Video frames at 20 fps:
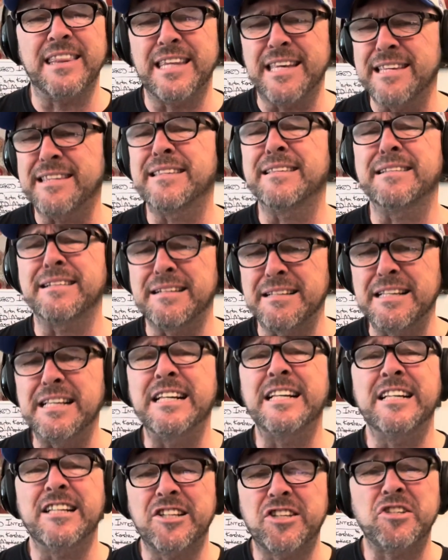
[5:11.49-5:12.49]
this is a
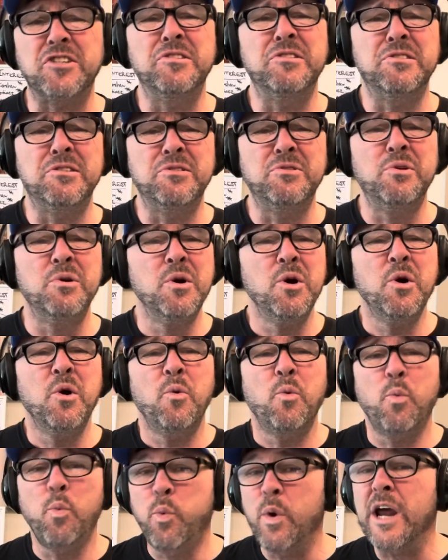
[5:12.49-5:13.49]
little too
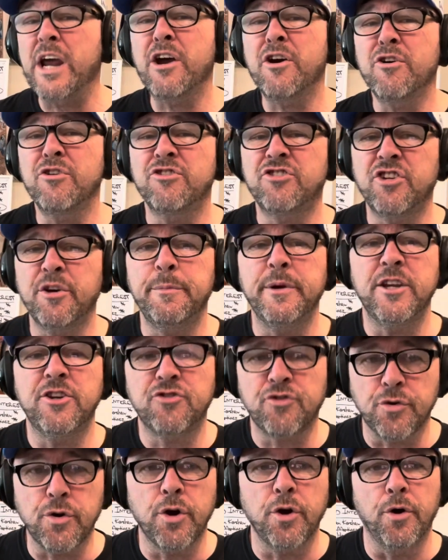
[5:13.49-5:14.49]
weird to be
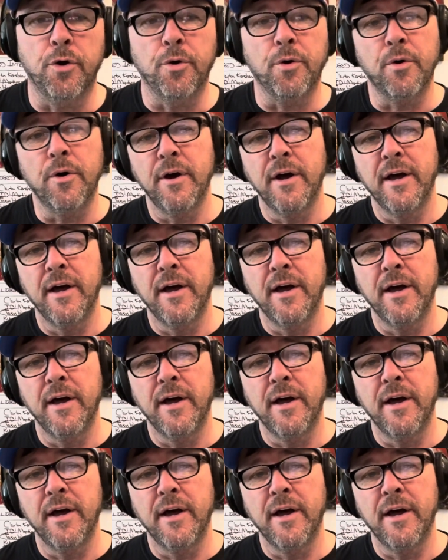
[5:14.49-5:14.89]
true.